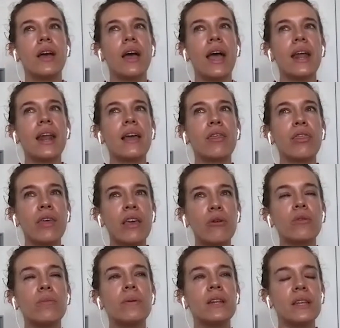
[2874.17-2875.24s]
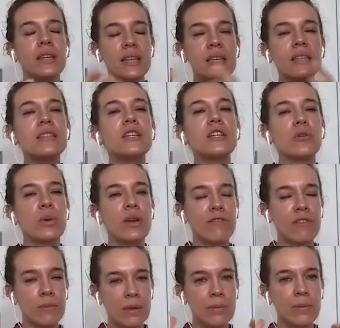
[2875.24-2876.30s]
and I think would be an easier way
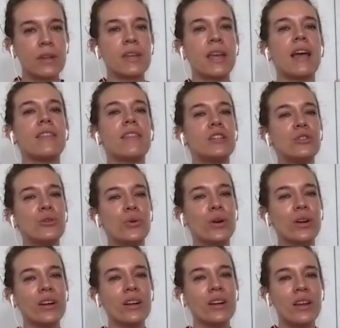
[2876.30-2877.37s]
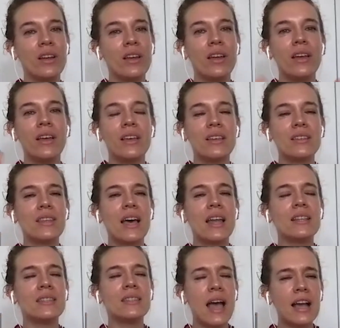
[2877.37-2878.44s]
for people to get in the door, is that
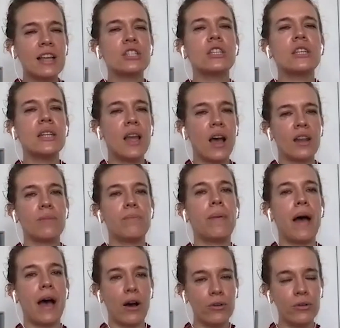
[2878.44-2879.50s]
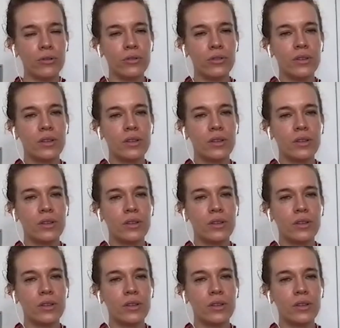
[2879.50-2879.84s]
it's actually not about